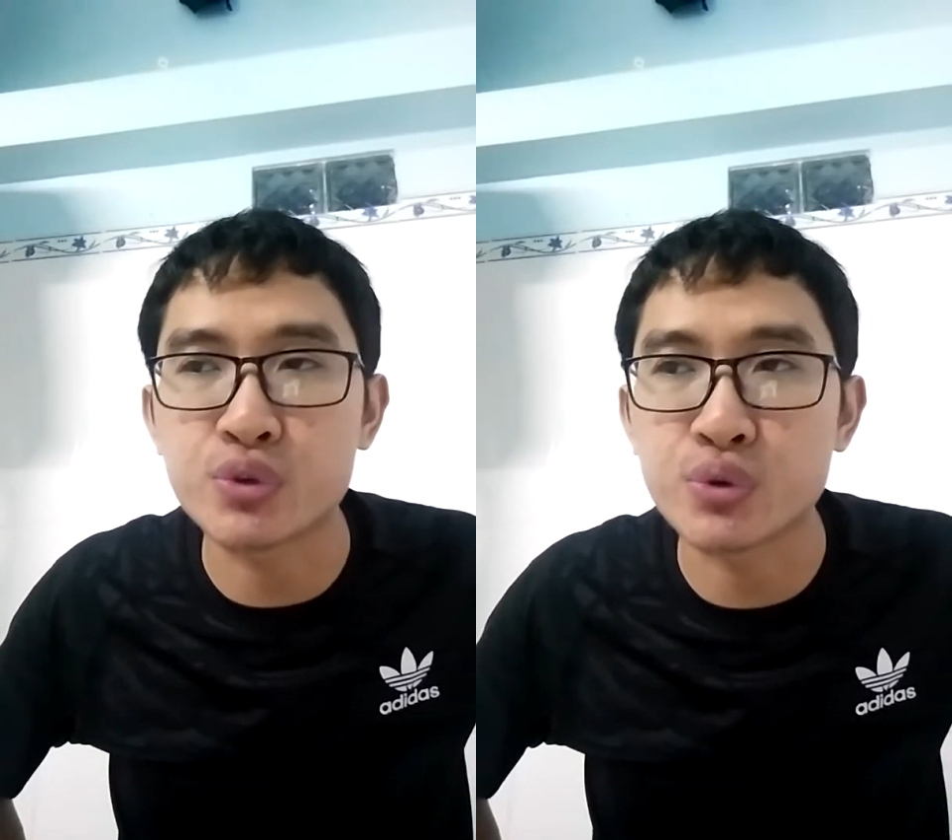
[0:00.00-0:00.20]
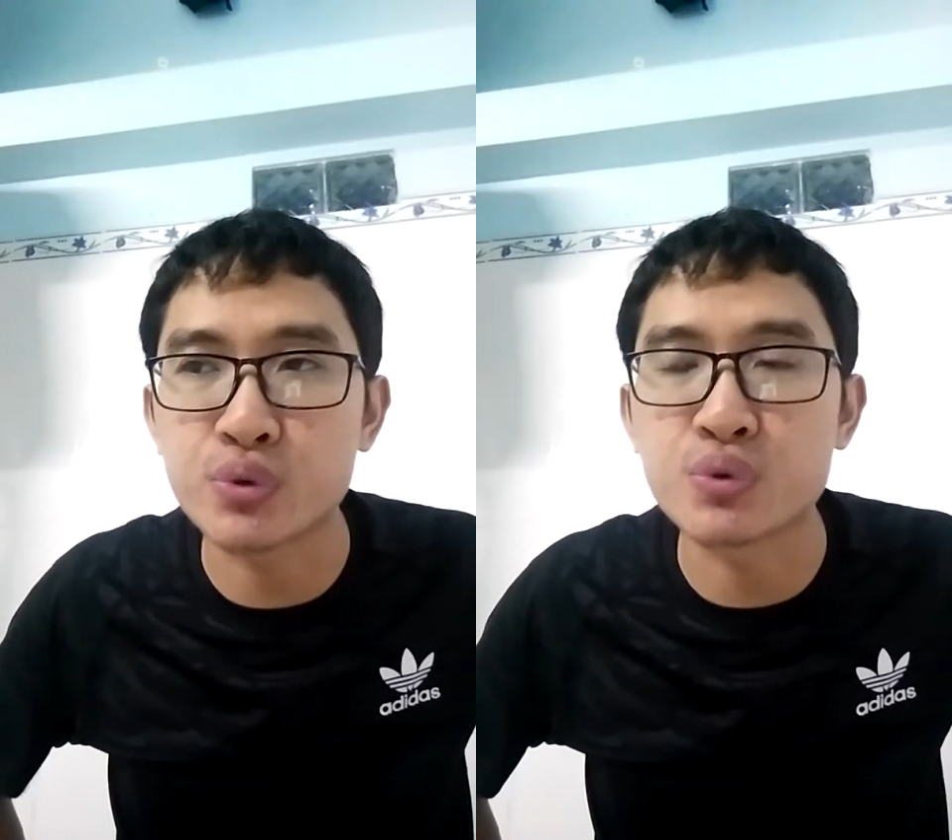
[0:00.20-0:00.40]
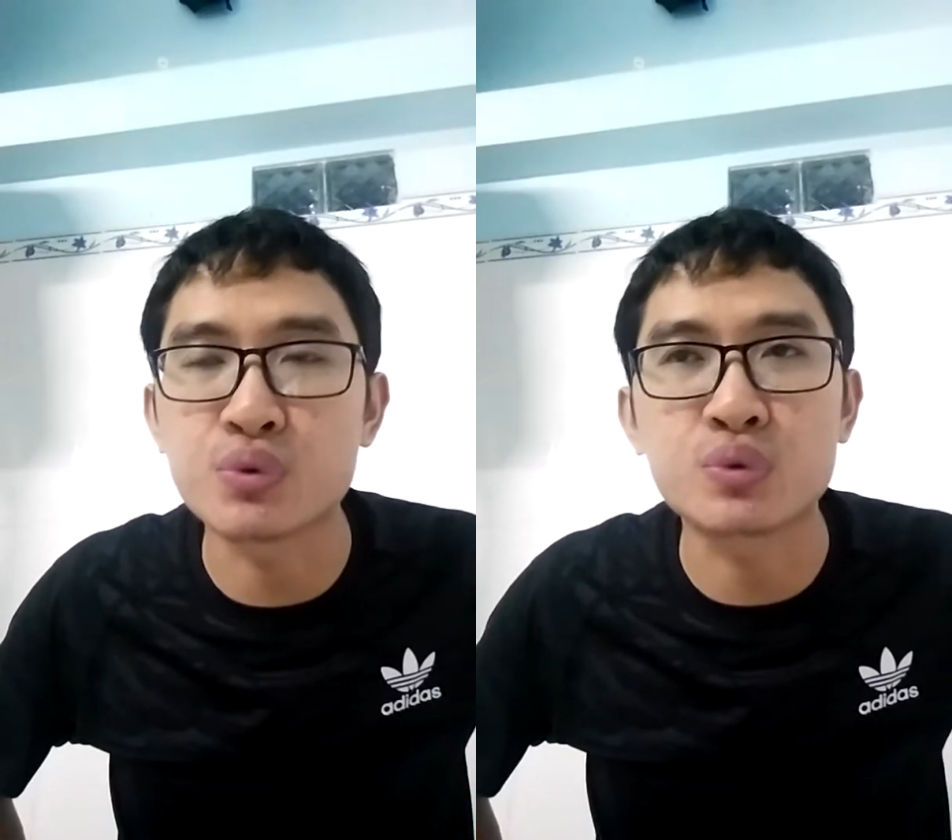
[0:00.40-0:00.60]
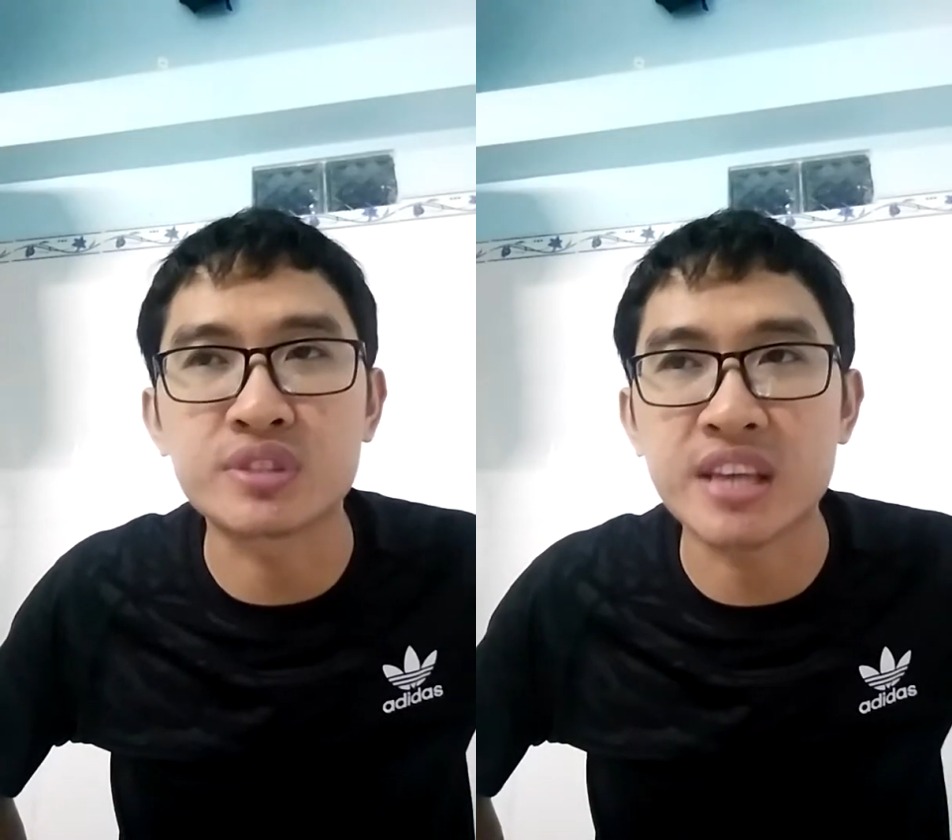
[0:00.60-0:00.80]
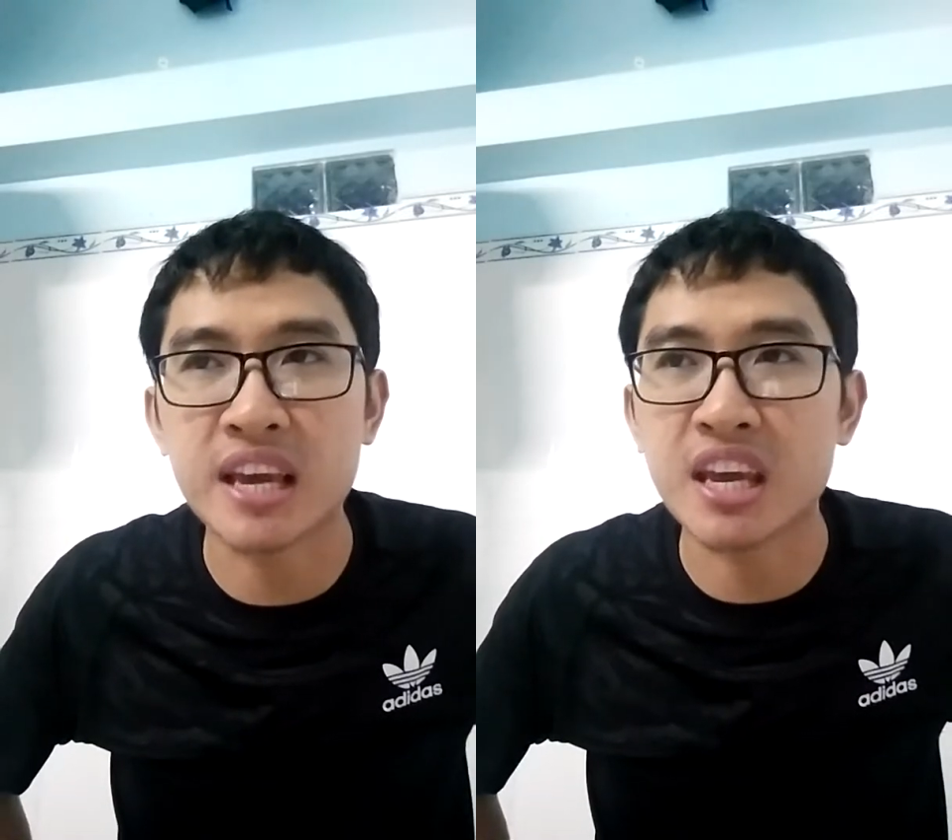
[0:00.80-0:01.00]
to
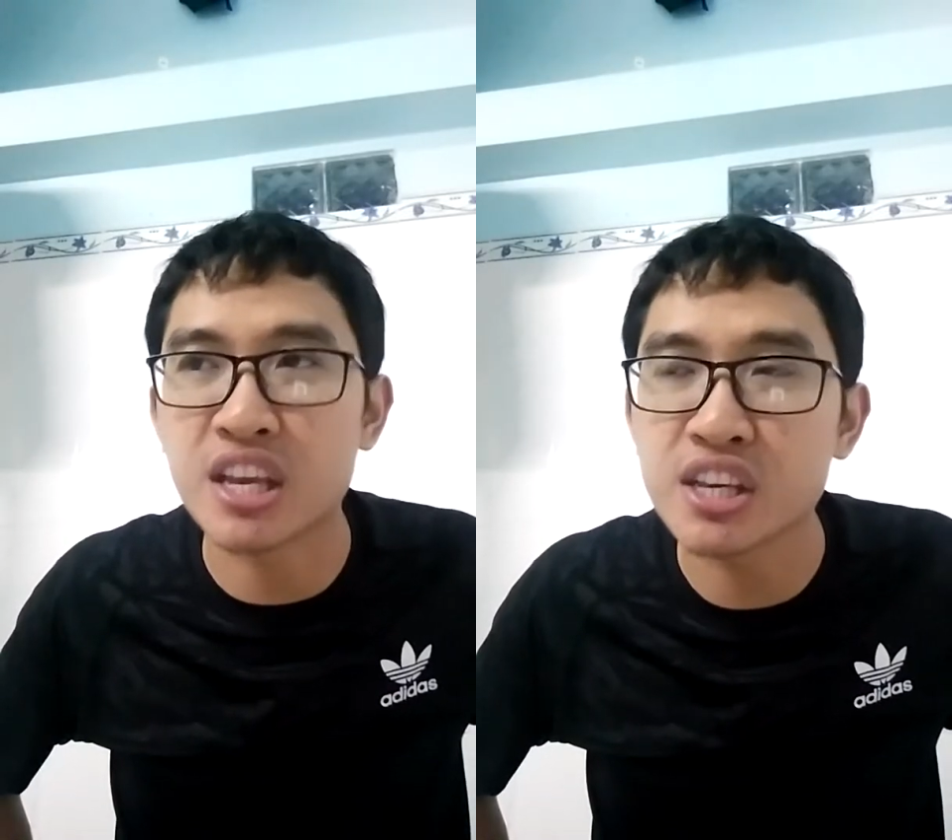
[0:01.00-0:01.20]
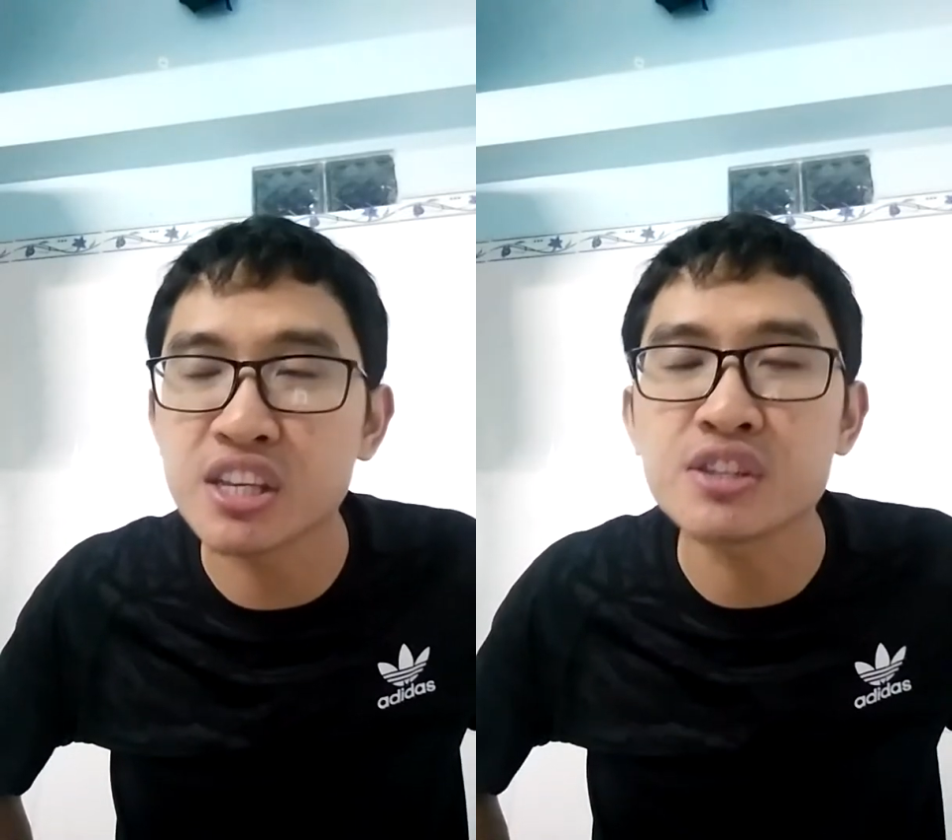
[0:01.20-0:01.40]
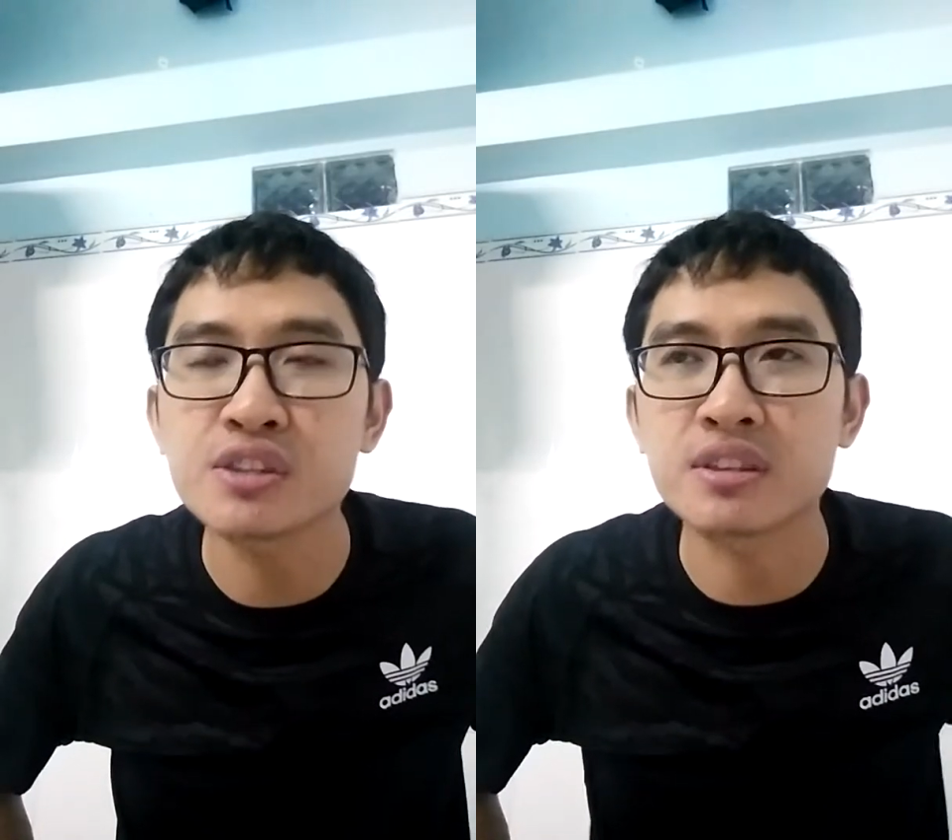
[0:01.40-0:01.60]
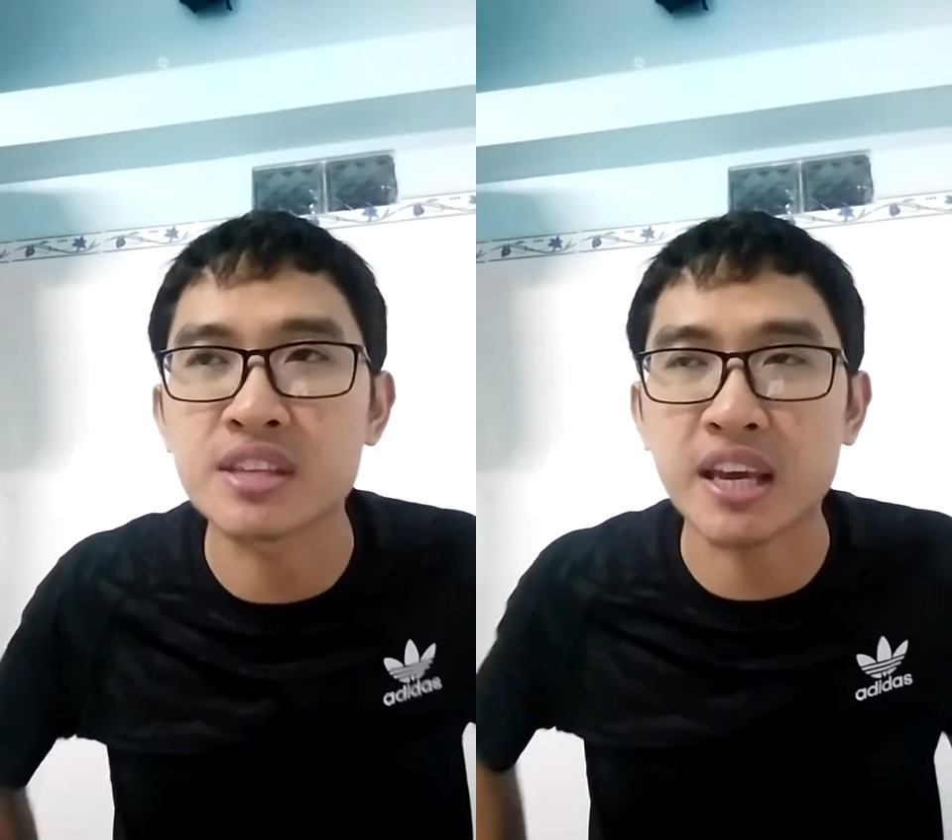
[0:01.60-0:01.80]
check his